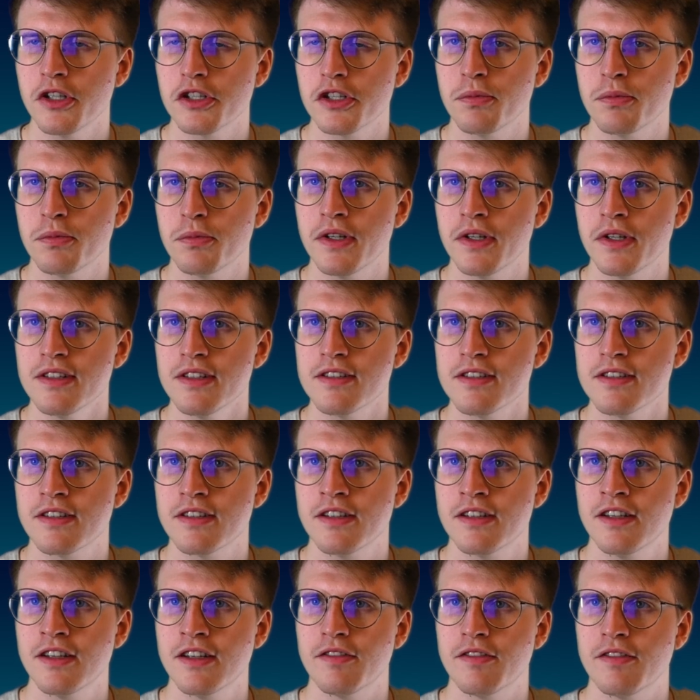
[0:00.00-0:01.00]
how the load
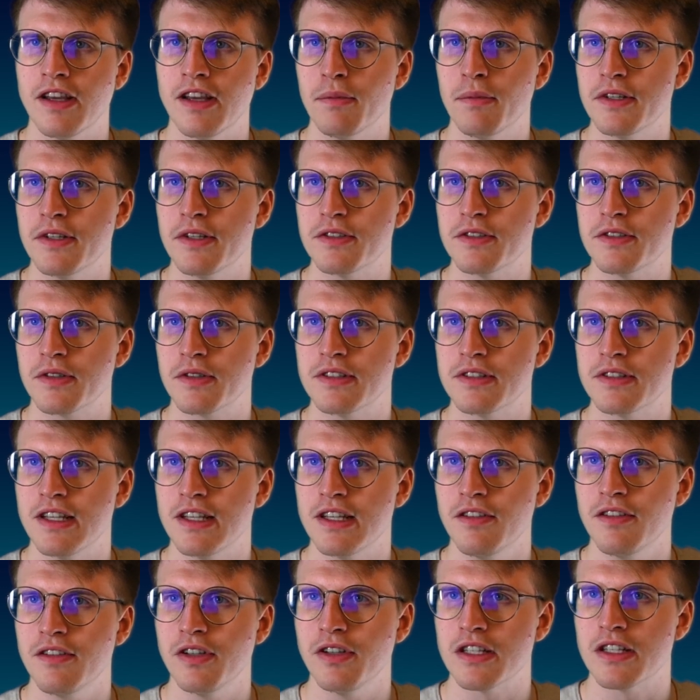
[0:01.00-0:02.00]
management decides the
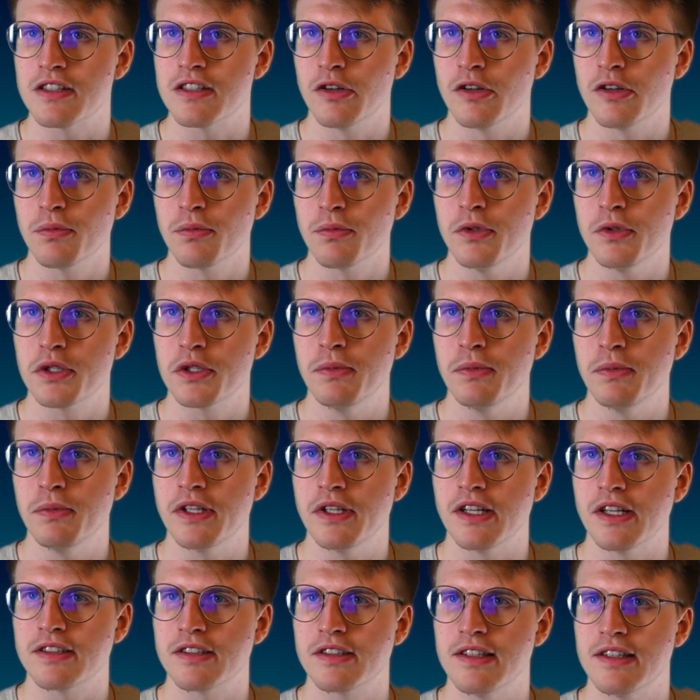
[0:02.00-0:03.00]
entire thing
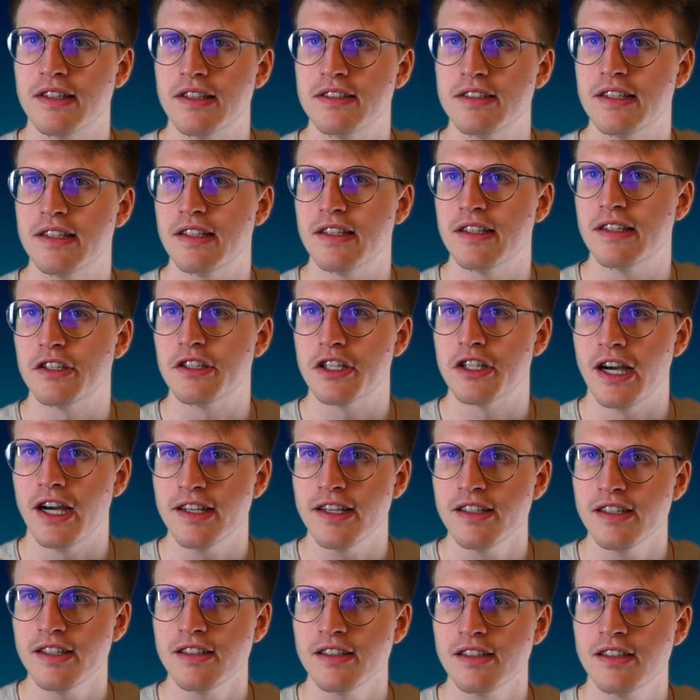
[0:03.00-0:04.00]
and now we come to
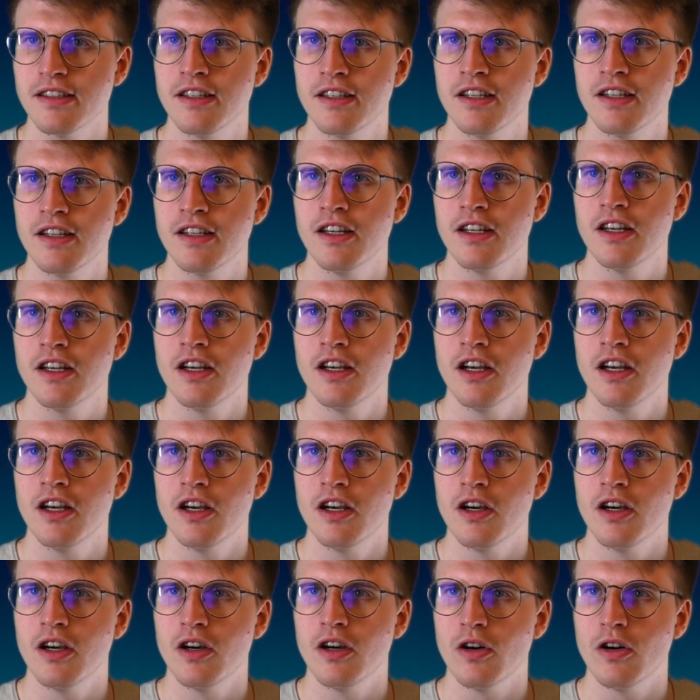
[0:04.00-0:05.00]
important settings that are
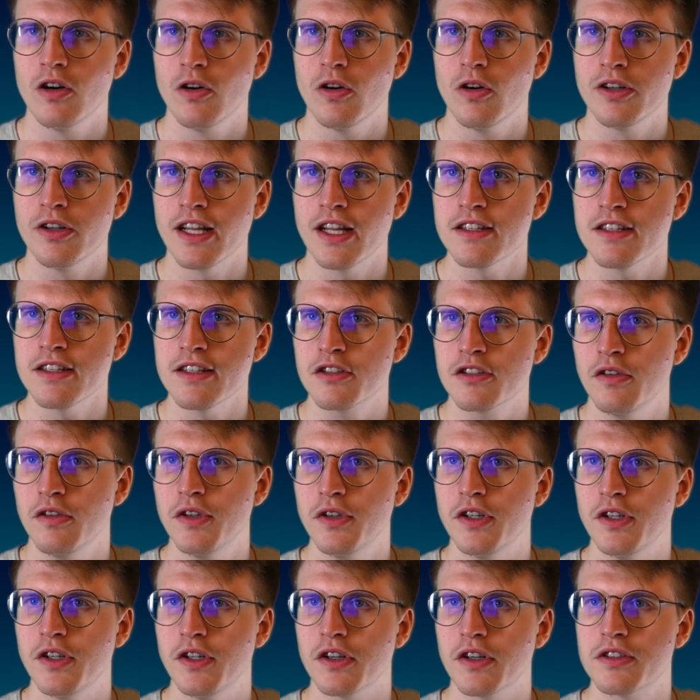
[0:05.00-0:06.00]
related to min current
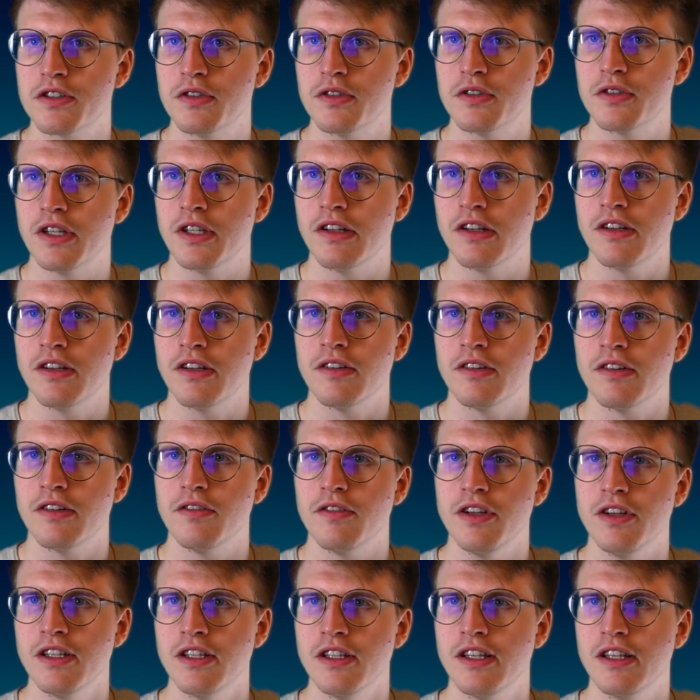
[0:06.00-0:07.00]
detection and load
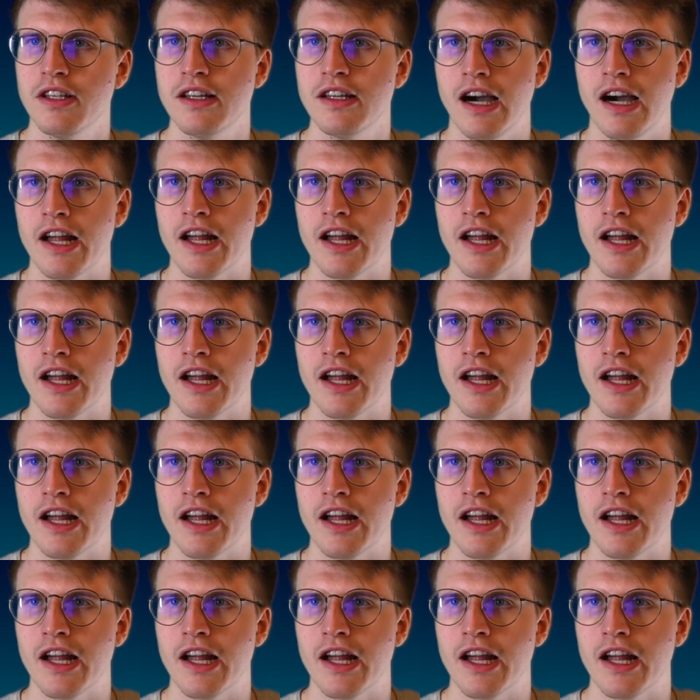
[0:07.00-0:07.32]
management.